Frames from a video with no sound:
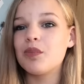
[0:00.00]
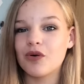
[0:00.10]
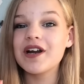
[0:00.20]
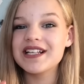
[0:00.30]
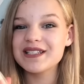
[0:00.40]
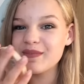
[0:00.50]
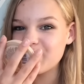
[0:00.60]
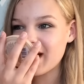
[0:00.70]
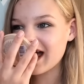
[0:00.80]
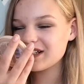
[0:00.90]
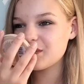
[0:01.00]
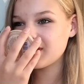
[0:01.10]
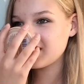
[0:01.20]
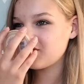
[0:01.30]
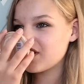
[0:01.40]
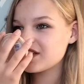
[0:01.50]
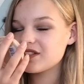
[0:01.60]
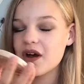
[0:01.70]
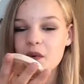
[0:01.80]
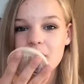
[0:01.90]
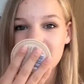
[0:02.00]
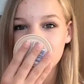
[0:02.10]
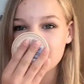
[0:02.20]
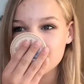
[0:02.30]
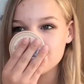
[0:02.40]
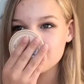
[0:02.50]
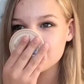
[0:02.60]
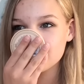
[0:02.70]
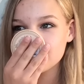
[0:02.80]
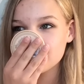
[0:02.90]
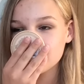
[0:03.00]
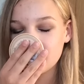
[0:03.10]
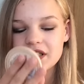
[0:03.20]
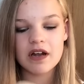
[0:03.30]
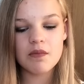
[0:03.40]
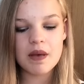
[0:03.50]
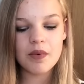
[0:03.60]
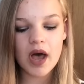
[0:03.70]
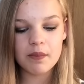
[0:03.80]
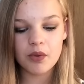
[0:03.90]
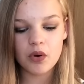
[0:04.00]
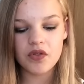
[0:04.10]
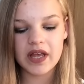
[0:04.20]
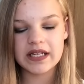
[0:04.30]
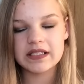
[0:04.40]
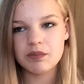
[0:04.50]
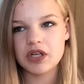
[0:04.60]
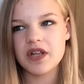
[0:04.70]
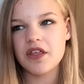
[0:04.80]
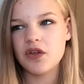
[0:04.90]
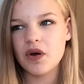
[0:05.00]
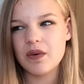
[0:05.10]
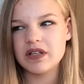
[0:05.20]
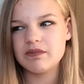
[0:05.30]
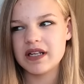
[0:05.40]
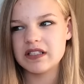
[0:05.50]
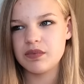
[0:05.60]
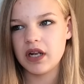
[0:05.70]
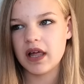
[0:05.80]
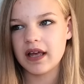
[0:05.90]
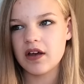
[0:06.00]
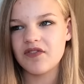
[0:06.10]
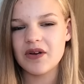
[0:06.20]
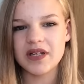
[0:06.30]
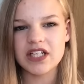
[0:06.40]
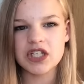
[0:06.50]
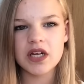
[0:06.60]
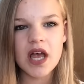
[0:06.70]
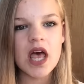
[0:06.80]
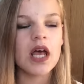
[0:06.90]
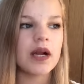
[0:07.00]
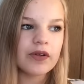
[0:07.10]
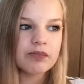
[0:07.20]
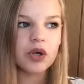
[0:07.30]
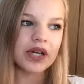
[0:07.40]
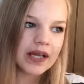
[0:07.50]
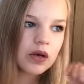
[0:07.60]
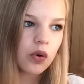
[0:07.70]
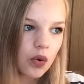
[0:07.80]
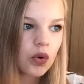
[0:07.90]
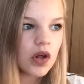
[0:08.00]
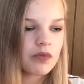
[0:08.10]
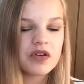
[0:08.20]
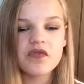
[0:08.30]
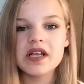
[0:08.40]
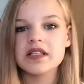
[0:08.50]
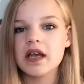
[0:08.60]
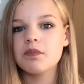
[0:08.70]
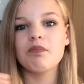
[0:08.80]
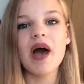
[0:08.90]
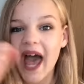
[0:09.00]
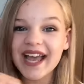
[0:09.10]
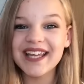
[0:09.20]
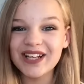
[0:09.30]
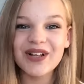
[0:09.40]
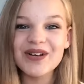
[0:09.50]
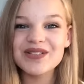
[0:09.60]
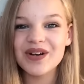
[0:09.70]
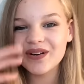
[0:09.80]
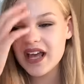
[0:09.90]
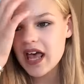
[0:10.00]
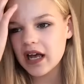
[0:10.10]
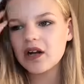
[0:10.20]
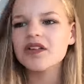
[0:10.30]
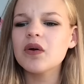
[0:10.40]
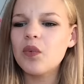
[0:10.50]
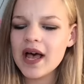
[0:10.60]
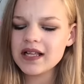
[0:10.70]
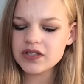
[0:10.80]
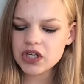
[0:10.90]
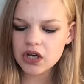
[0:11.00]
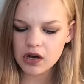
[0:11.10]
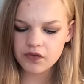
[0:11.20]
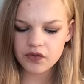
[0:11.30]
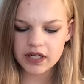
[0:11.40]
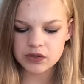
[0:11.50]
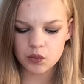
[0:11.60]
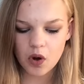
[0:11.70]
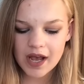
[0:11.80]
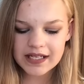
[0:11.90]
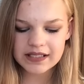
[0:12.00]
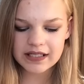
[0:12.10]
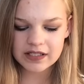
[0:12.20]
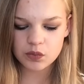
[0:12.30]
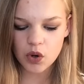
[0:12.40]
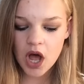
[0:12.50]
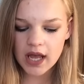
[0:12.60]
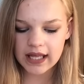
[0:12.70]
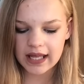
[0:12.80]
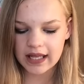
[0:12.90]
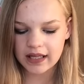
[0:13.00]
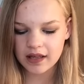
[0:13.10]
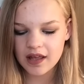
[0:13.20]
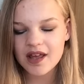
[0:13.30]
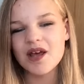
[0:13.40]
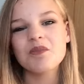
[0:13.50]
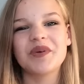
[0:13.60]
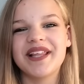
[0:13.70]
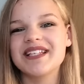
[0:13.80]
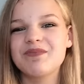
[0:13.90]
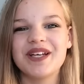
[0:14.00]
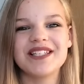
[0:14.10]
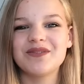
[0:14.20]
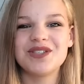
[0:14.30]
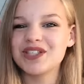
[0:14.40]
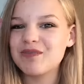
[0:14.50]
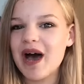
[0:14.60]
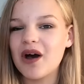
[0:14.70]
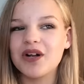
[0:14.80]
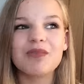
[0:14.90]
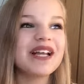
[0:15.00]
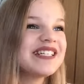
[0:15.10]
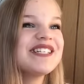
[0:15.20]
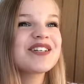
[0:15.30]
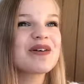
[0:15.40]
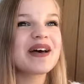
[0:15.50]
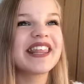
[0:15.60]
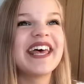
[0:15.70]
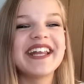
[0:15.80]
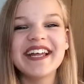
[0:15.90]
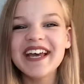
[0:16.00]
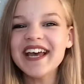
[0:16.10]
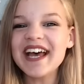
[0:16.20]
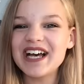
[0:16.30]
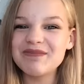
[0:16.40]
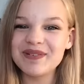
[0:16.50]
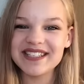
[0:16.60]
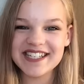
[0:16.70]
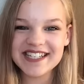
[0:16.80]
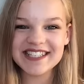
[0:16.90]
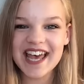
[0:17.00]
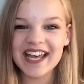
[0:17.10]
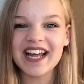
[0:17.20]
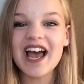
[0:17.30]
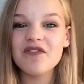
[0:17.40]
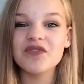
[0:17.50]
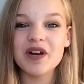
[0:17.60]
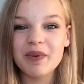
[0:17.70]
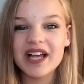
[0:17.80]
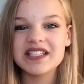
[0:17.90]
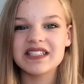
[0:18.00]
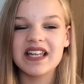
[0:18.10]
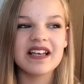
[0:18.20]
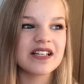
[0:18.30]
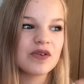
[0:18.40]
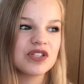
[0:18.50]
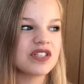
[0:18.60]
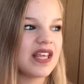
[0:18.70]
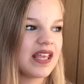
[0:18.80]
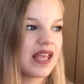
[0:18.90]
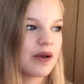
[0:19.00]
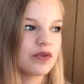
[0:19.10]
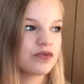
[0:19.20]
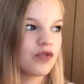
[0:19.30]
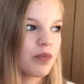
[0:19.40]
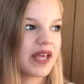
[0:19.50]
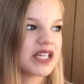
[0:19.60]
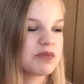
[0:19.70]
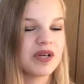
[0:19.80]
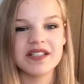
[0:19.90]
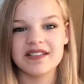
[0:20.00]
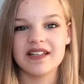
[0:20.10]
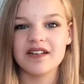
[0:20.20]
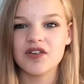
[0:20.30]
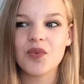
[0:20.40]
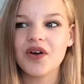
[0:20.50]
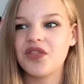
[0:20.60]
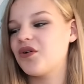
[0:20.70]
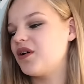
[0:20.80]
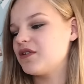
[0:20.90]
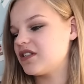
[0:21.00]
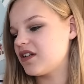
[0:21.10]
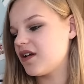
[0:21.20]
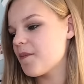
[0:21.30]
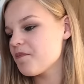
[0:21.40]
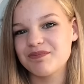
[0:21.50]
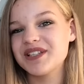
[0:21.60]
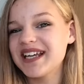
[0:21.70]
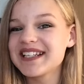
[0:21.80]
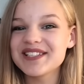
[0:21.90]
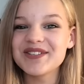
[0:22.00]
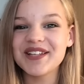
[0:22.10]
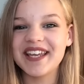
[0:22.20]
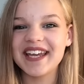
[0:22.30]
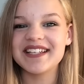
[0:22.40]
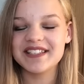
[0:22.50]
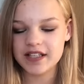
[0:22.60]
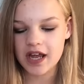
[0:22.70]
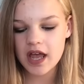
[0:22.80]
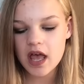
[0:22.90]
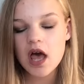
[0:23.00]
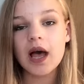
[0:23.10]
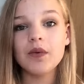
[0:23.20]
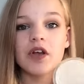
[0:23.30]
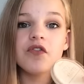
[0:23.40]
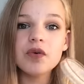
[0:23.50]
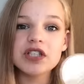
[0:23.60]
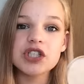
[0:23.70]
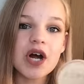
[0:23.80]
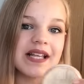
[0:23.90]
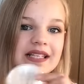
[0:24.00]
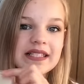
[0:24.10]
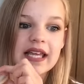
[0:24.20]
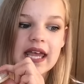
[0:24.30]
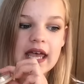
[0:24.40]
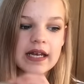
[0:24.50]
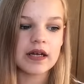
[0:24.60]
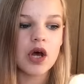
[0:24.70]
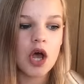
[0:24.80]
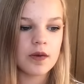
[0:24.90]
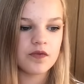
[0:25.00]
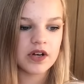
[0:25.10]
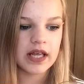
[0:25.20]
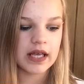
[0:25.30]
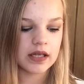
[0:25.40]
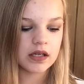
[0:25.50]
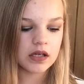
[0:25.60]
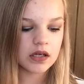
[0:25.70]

brings me back to when I first started with makeup. Because I remember I bought this because I thought it was meant to be like a foundation, and I was putting it all over my face, like packing loads on, and I was like, where's the coverage? Why isn't this working? But that's because it was just powder, but I didn't know by then. But since then, I haven't repurchased it because I was just thinking it was rubbish because it didn't do what I thought it was gonna. But that's not the case, so I'm looking forward to trying this again, and hopefully